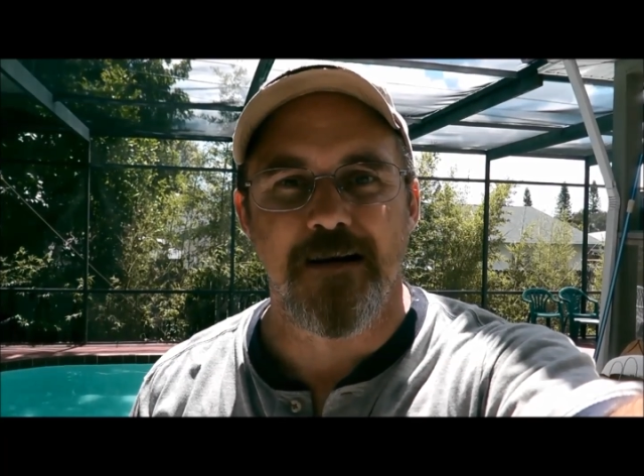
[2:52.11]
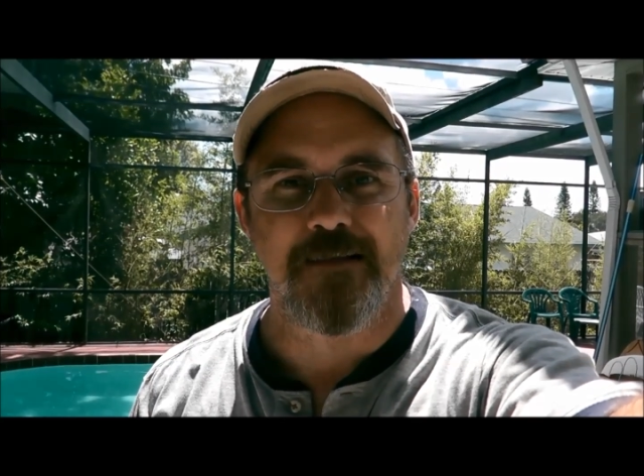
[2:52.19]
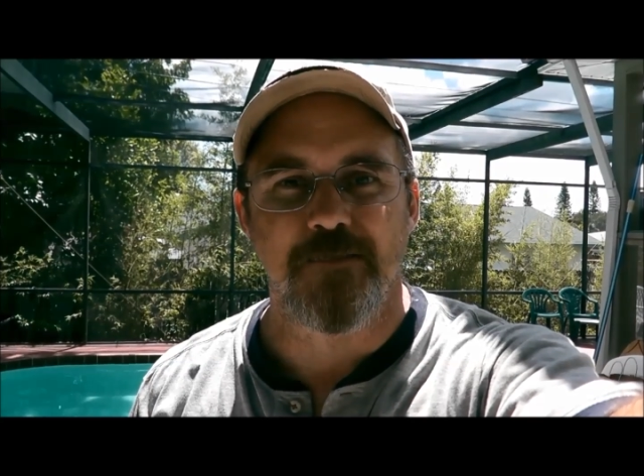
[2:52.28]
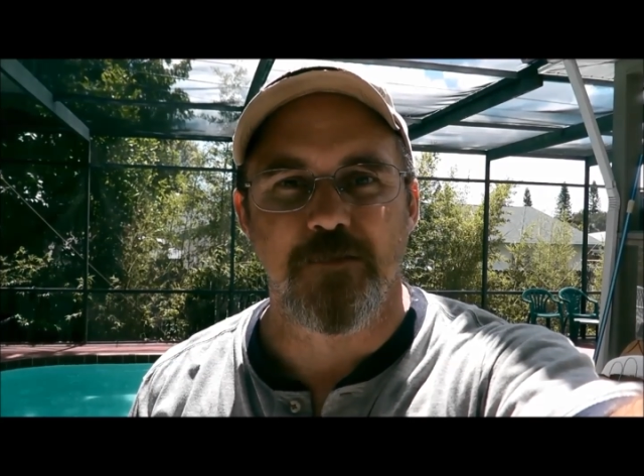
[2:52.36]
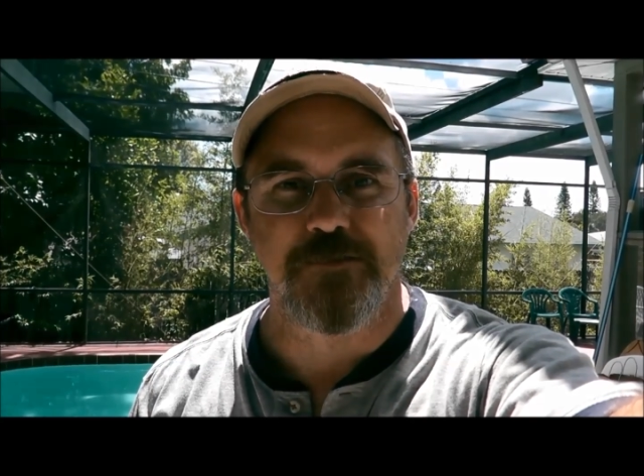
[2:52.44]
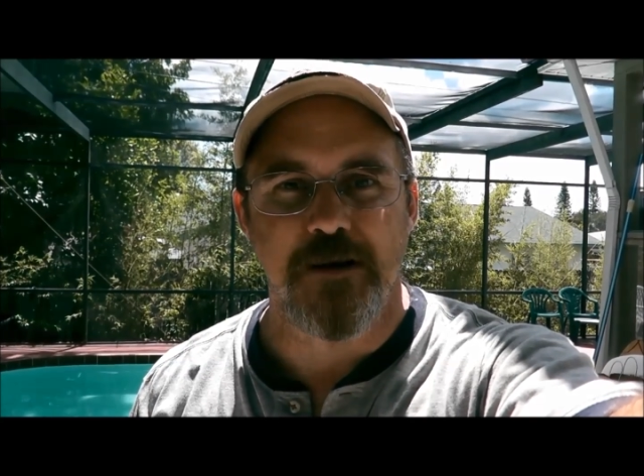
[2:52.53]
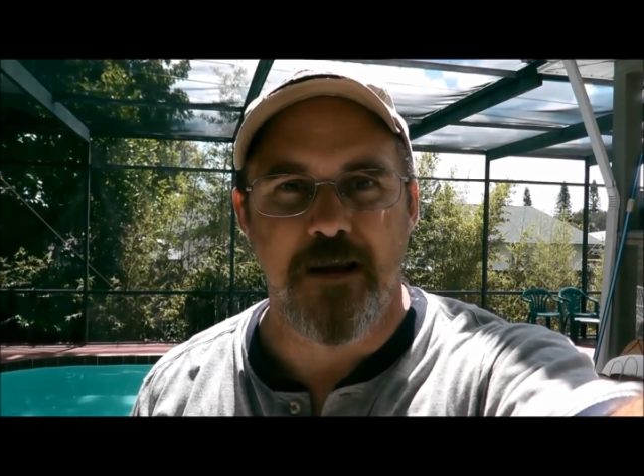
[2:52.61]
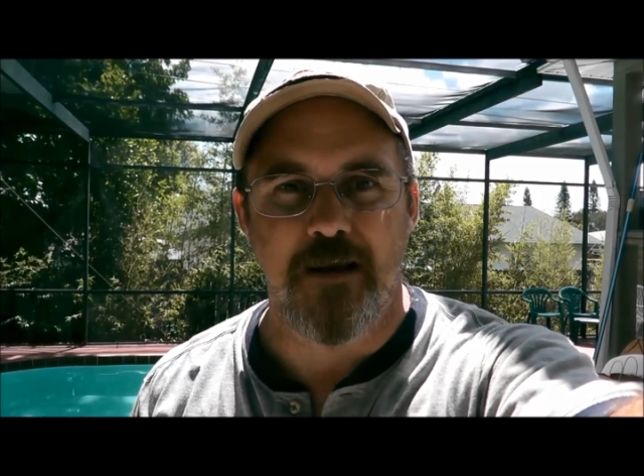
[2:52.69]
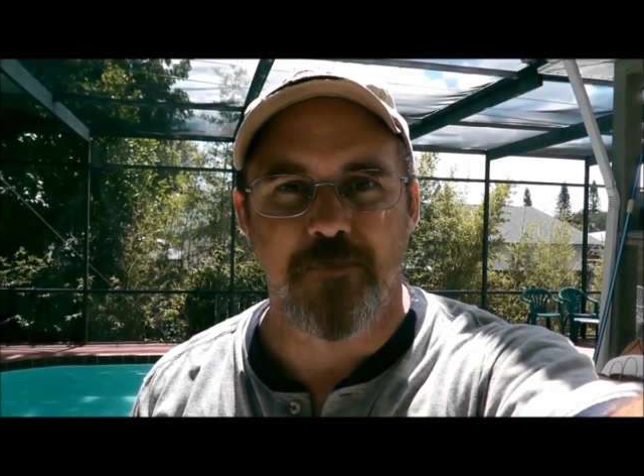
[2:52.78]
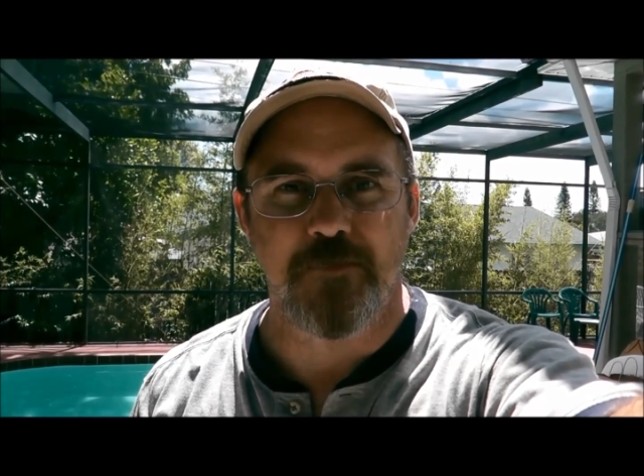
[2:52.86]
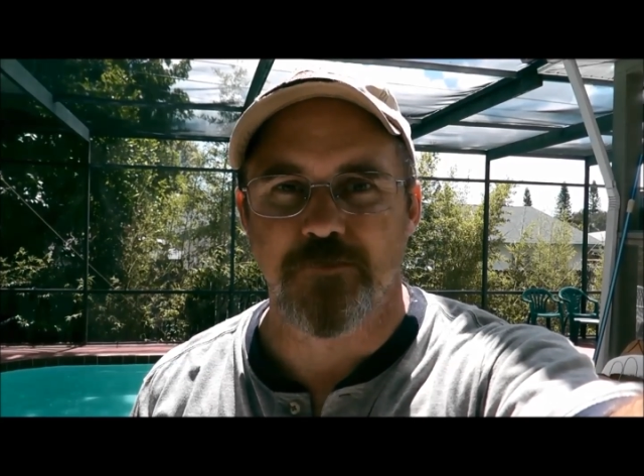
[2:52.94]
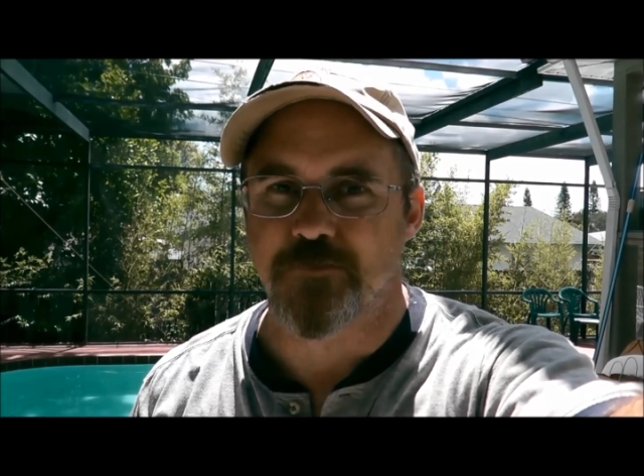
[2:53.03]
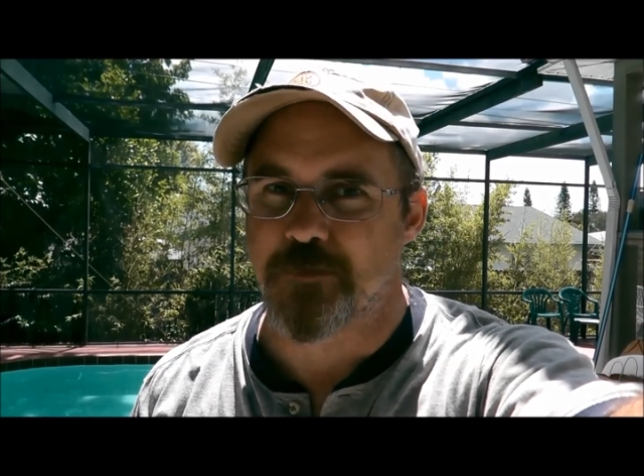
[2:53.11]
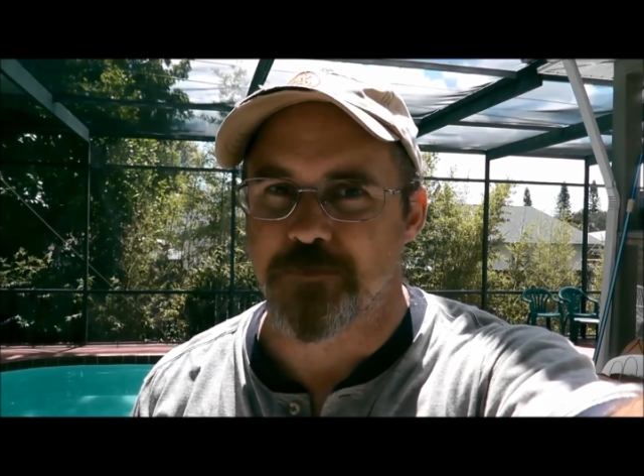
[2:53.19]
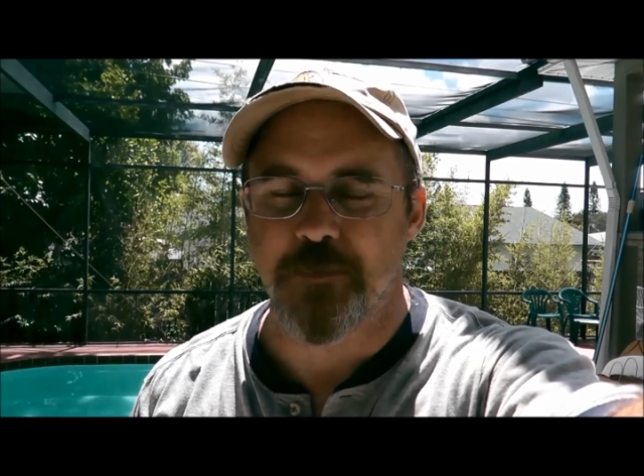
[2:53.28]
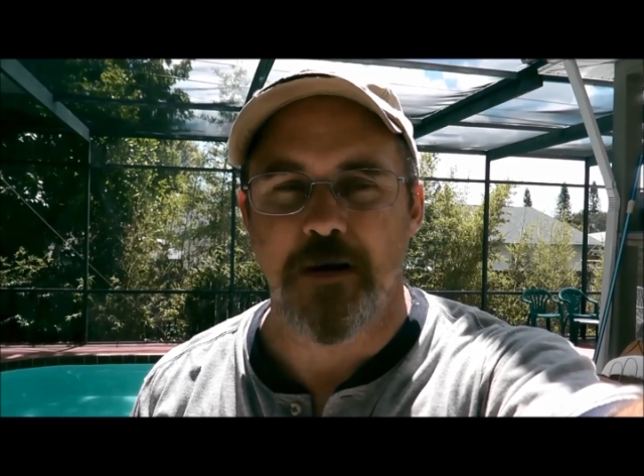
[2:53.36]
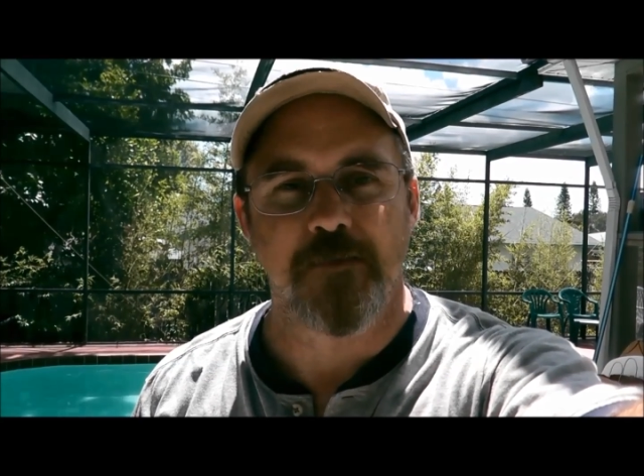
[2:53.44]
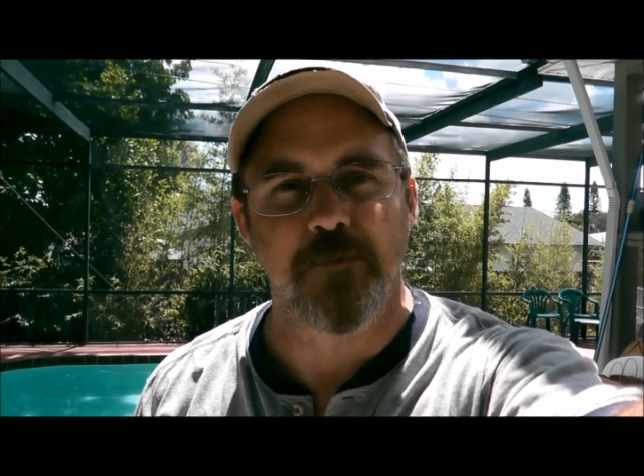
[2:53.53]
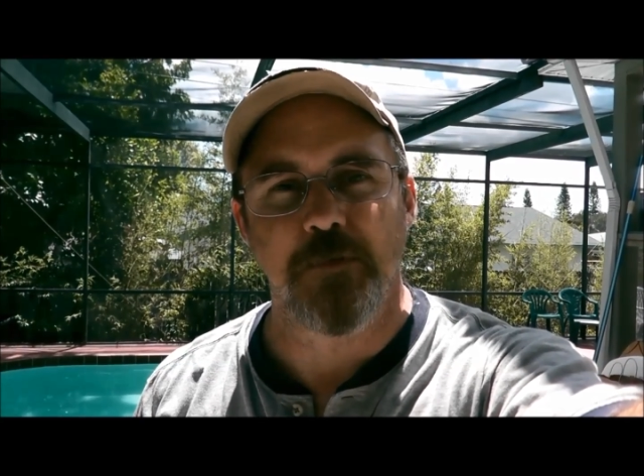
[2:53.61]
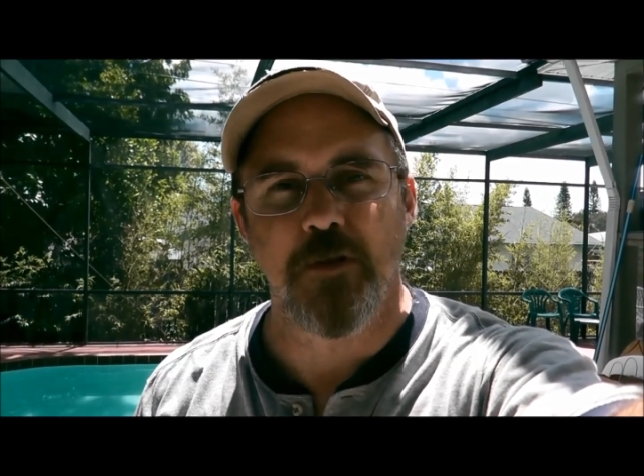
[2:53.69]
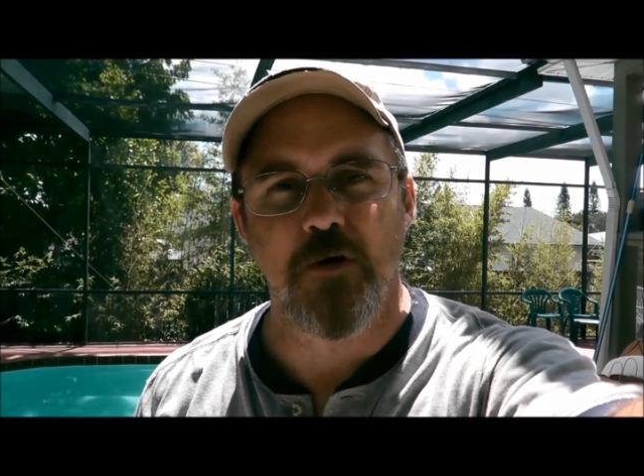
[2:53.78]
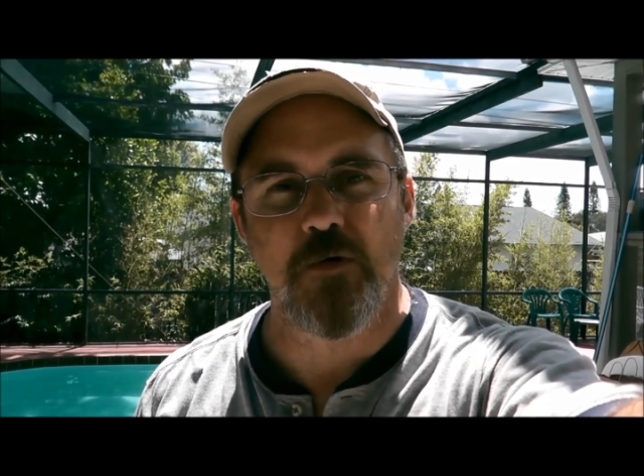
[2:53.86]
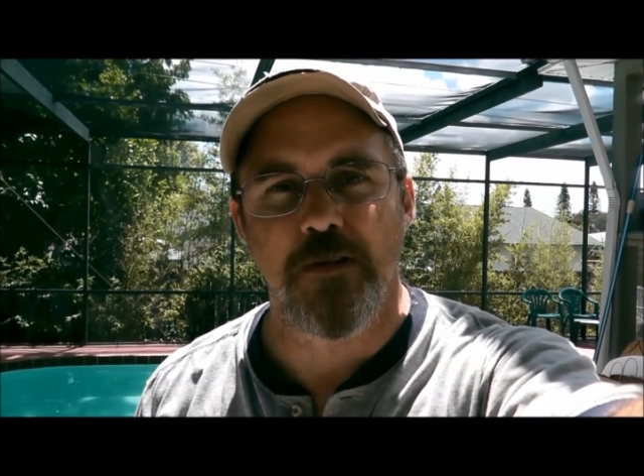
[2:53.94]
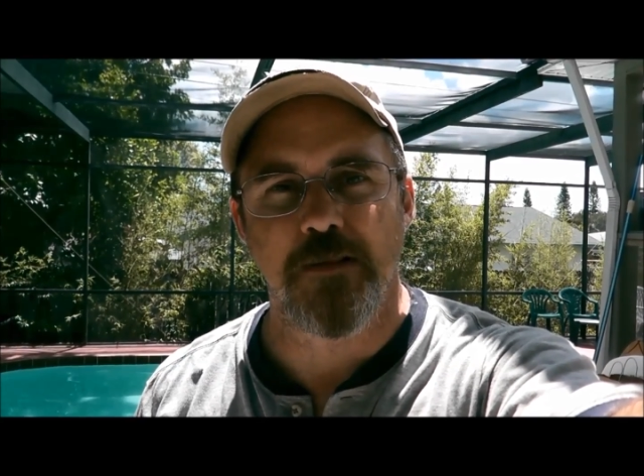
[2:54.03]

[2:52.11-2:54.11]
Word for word: So check out the description box below,